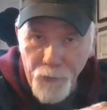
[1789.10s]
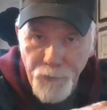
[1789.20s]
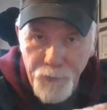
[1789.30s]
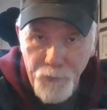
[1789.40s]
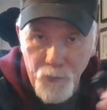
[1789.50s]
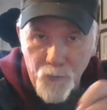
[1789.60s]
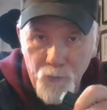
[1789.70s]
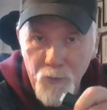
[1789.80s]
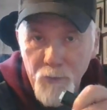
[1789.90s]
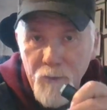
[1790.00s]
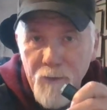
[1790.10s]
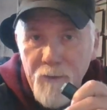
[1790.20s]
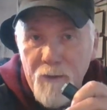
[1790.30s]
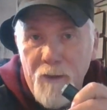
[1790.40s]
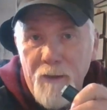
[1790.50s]
you
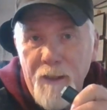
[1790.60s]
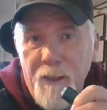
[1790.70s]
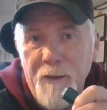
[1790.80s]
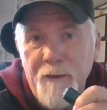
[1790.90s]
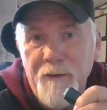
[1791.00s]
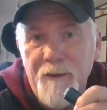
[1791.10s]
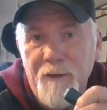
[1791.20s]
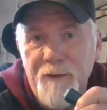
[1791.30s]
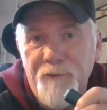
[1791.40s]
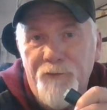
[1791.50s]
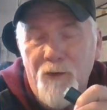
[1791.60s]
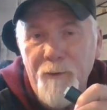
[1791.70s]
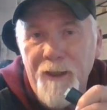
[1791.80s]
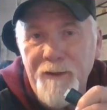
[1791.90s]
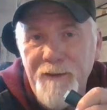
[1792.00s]
on how to uh,
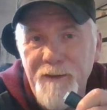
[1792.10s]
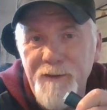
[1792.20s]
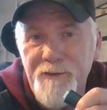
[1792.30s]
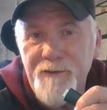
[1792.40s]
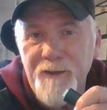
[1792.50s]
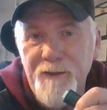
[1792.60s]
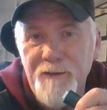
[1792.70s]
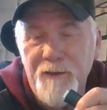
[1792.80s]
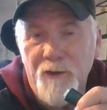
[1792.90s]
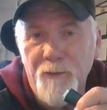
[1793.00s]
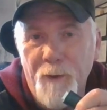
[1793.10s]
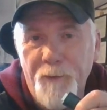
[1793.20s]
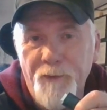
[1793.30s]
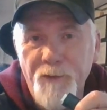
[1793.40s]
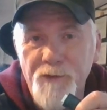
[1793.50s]
format these and load them up
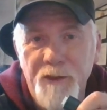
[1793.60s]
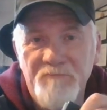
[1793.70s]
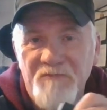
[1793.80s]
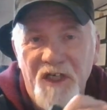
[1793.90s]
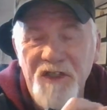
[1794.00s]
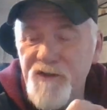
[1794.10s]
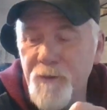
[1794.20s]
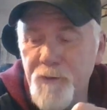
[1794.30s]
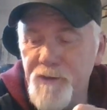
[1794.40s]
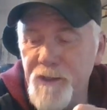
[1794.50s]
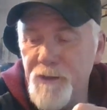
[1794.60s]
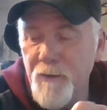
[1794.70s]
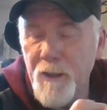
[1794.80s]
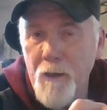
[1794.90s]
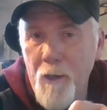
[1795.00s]
with music I used the procedure
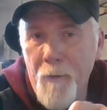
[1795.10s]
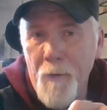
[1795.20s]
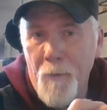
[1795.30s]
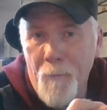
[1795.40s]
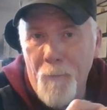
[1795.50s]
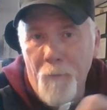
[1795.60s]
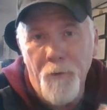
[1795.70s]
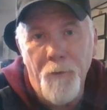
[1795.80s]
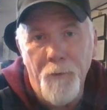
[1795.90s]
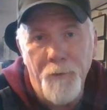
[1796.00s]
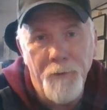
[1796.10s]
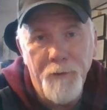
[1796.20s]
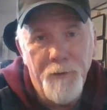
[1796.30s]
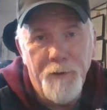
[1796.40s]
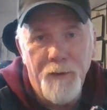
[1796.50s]
on all
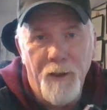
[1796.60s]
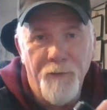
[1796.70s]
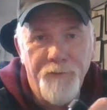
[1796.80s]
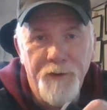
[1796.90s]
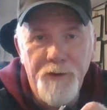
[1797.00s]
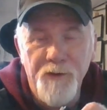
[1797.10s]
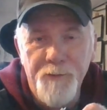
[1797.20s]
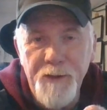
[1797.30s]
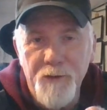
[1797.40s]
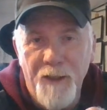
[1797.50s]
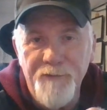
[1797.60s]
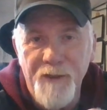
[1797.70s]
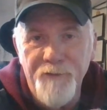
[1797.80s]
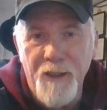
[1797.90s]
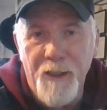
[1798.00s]
of the USB drives
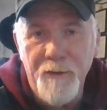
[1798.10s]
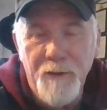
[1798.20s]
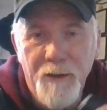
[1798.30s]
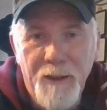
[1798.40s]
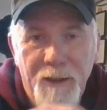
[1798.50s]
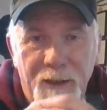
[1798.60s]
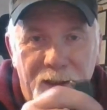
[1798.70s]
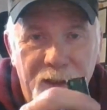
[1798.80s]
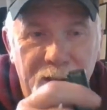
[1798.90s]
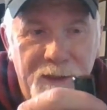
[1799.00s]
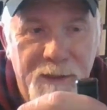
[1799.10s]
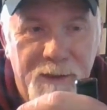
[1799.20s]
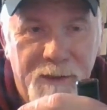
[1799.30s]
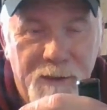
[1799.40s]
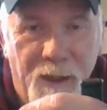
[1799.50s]
I've got.
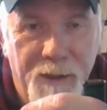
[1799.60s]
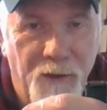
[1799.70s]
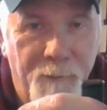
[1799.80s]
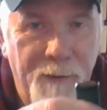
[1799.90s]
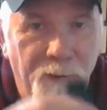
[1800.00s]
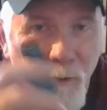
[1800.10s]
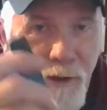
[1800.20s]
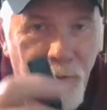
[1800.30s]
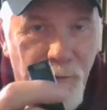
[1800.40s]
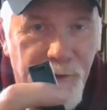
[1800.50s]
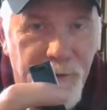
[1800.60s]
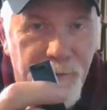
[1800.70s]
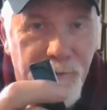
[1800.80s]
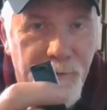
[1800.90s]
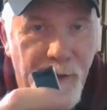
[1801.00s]
These, I thought maybe one of them was
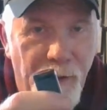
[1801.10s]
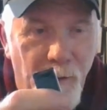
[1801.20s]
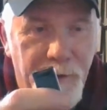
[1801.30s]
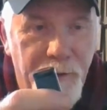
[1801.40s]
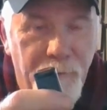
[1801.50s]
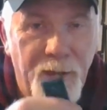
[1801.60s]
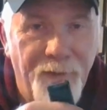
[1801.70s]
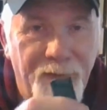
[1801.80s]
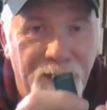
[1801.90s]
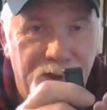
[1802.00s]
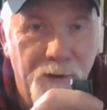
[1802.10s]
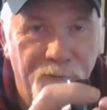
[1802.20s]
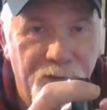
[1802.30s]
not working right. I've got two of the